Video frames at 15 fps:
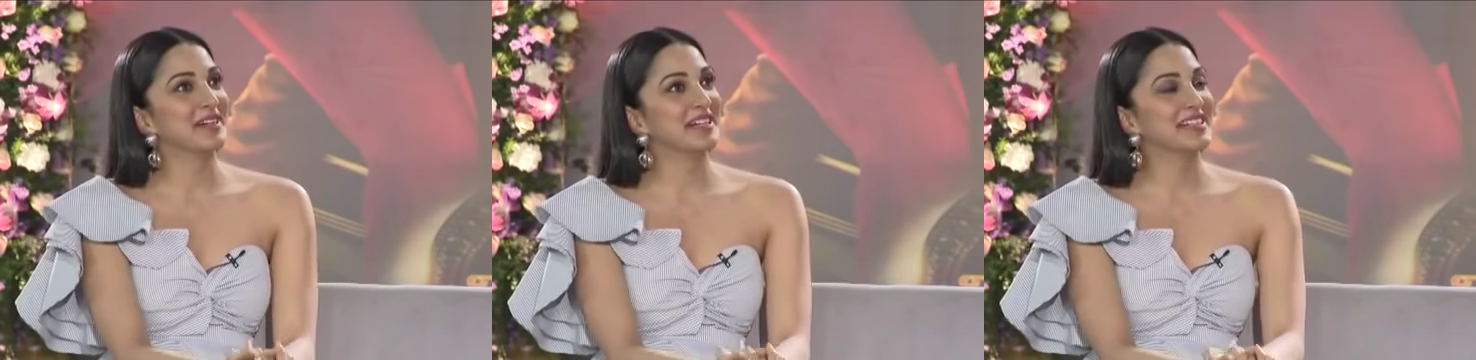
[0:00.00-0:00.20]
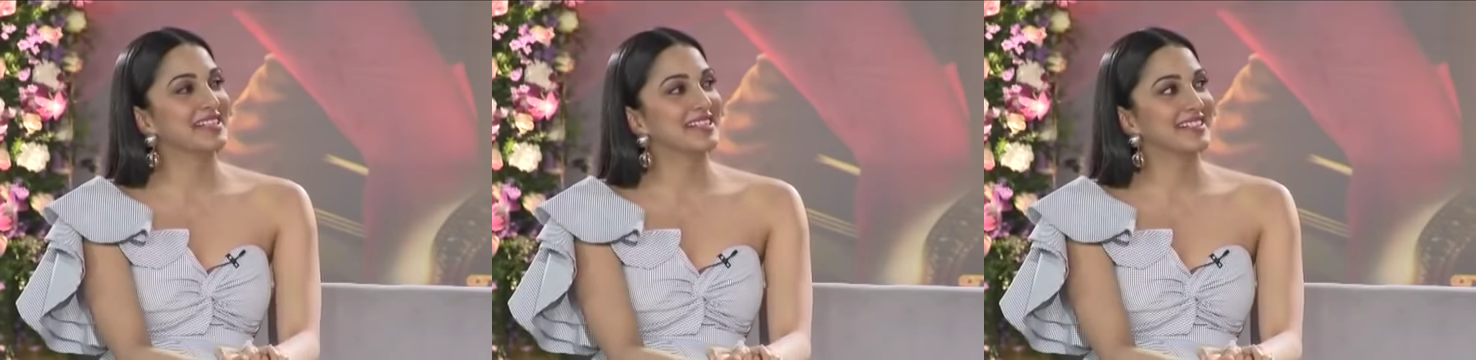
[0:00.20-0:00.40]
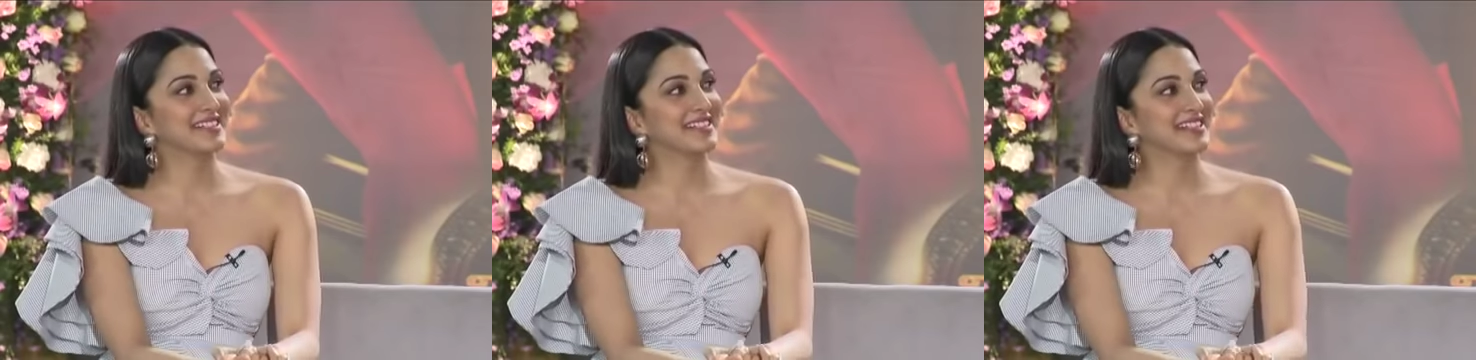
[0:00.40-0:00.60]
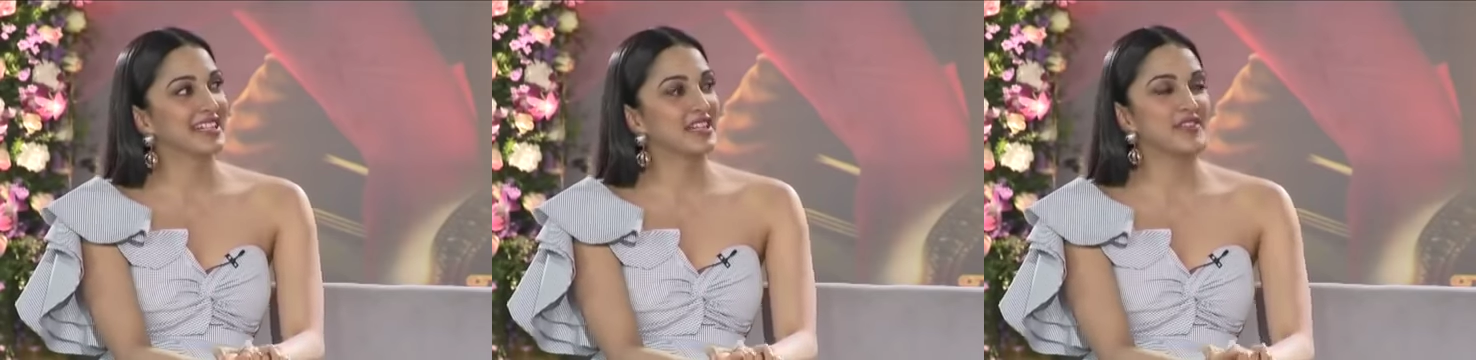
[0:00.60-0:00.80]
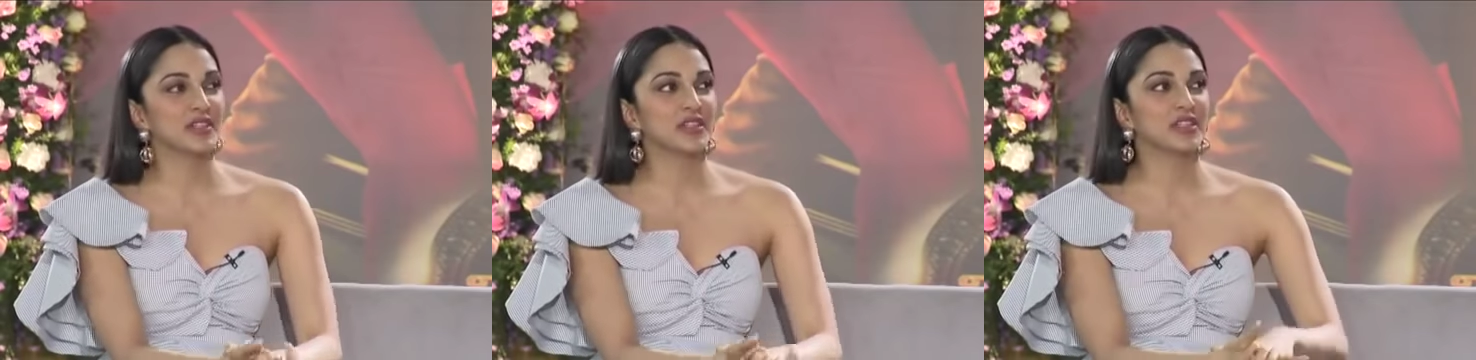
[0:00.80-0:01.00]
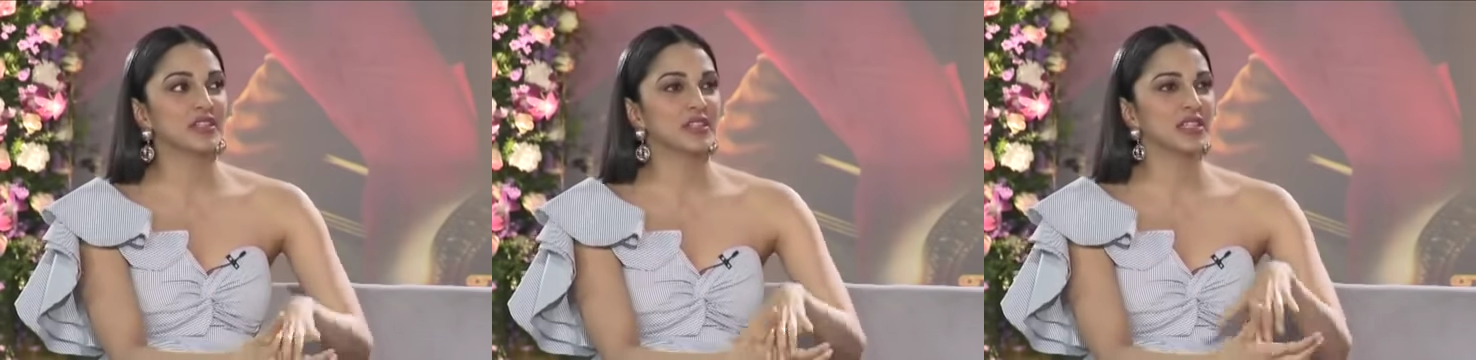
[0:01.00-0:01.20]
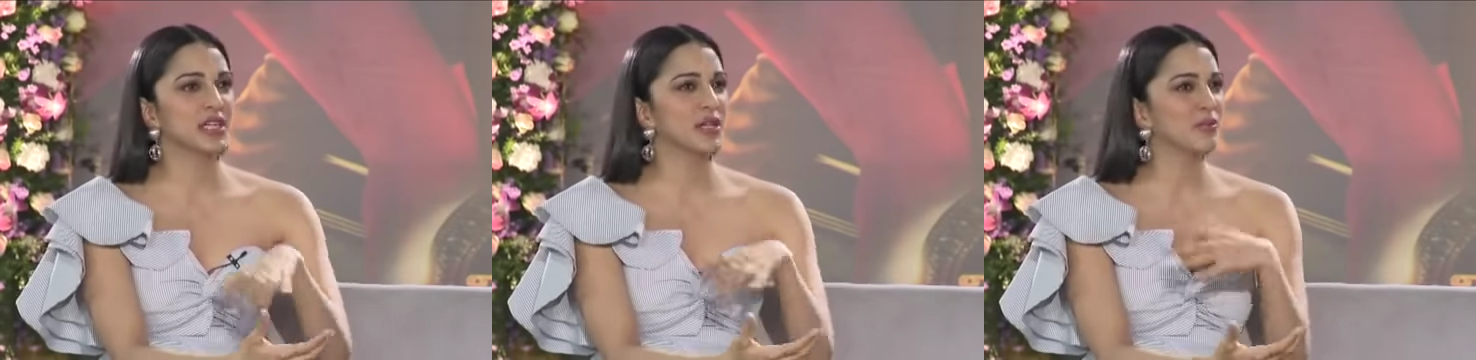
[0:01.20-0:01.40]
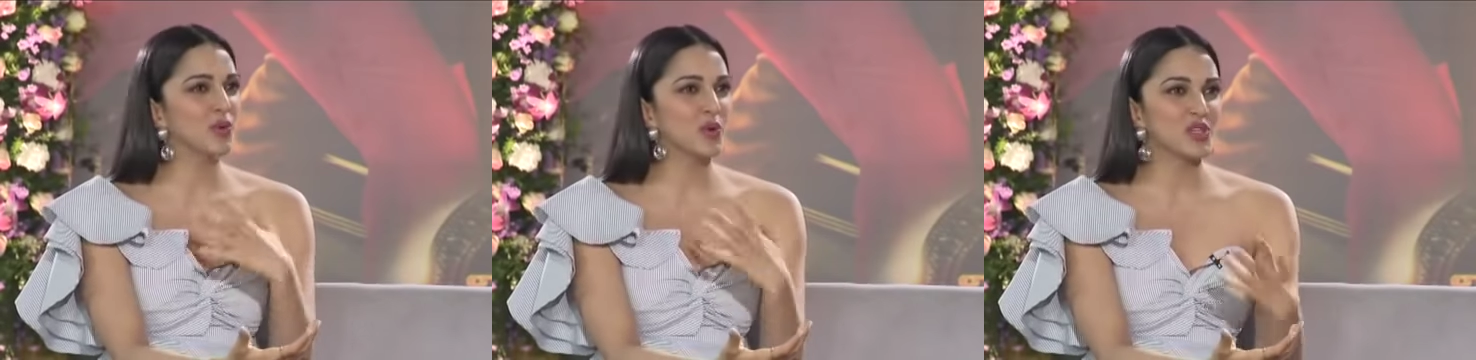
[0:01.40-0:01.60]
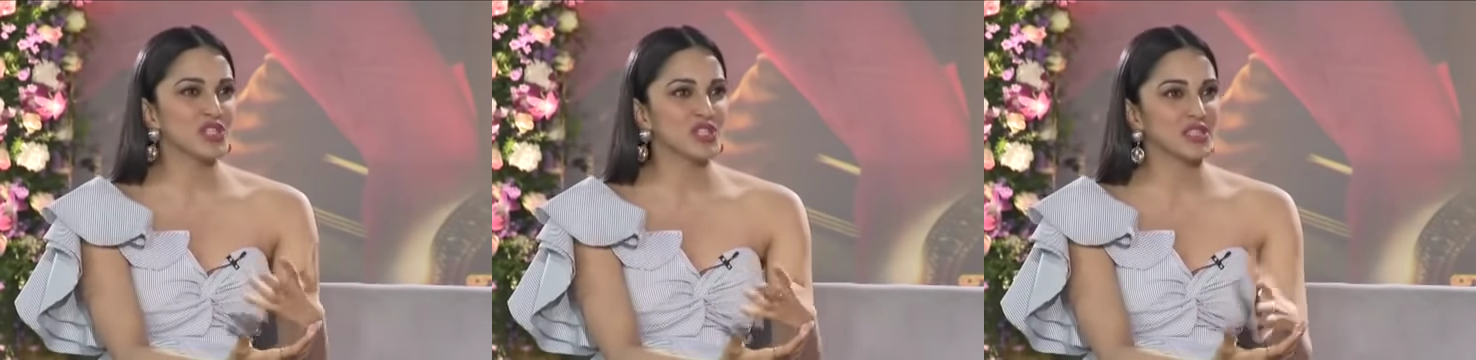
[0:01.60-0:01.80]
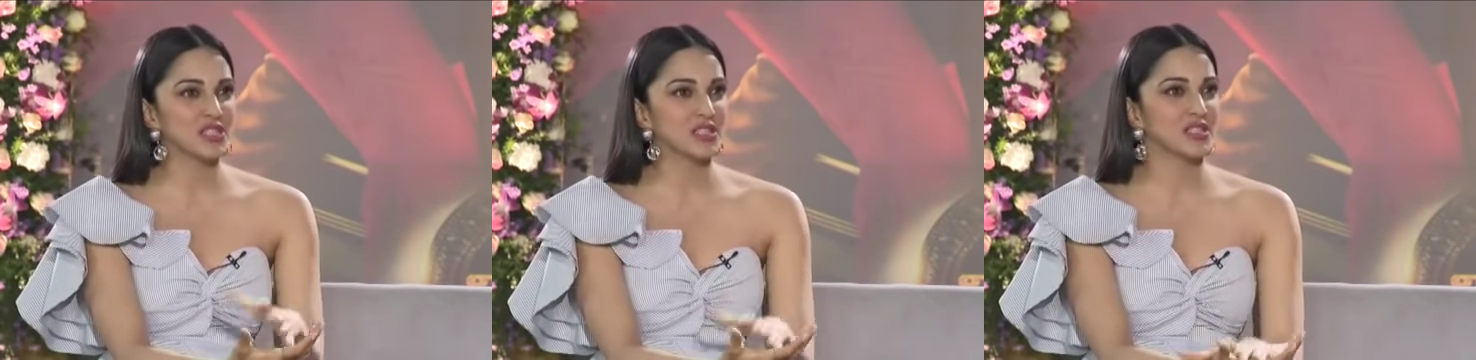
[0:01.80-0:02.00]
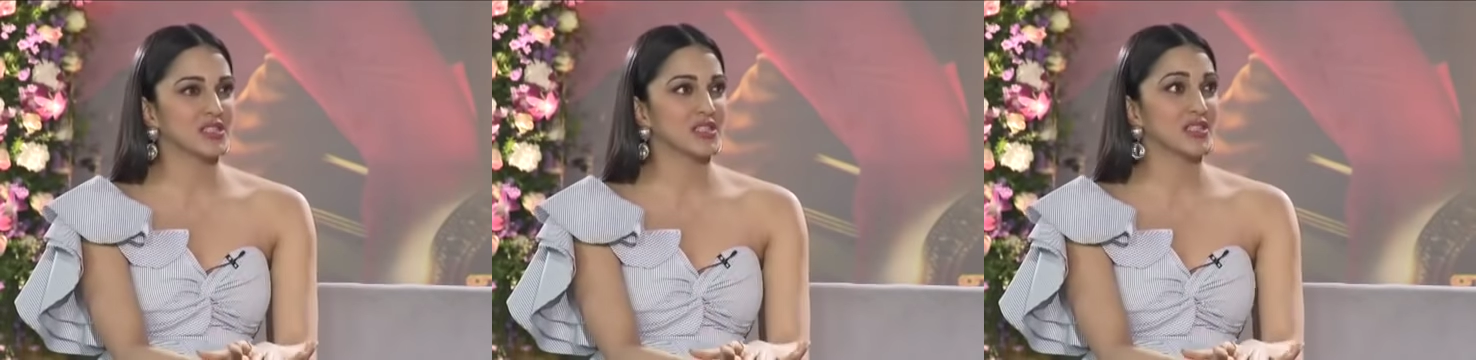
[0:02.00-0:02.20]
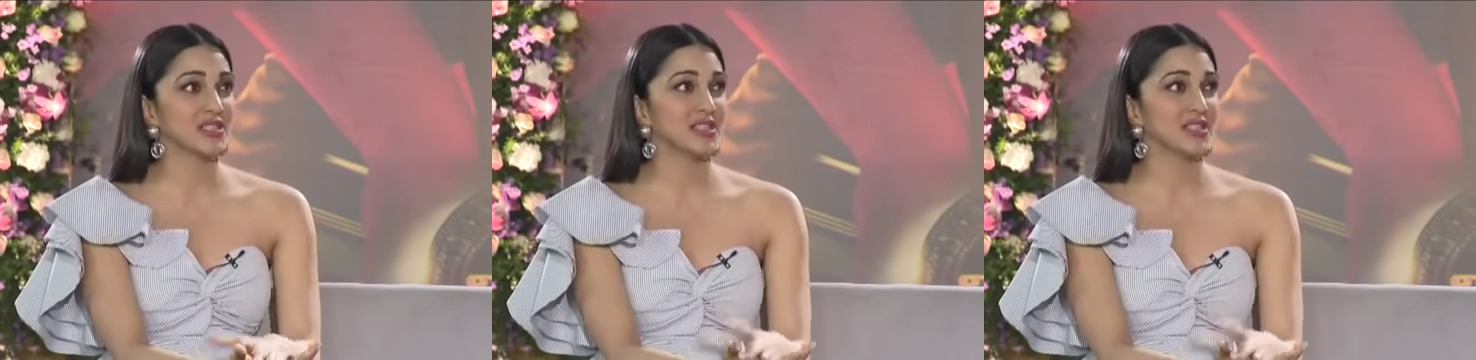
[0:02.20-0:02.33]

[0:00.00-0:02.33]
But even the emotions,